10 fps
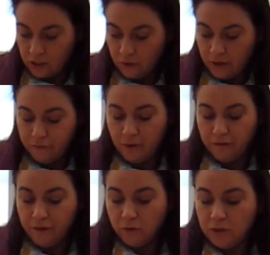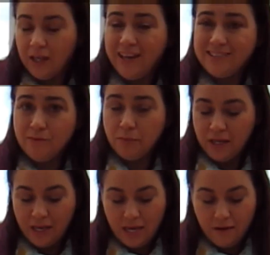So if my folding hasn't
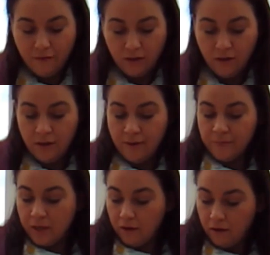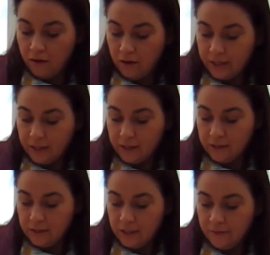been even, I
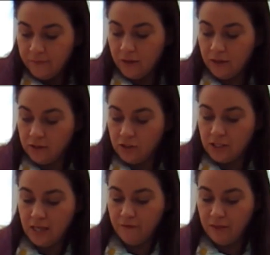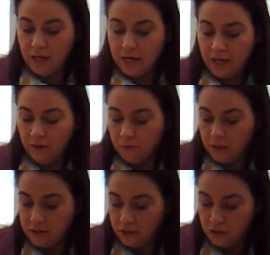can just even that out
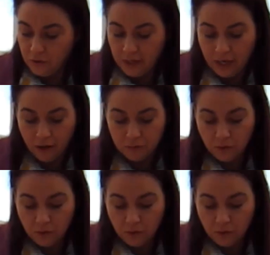as I straighten it up.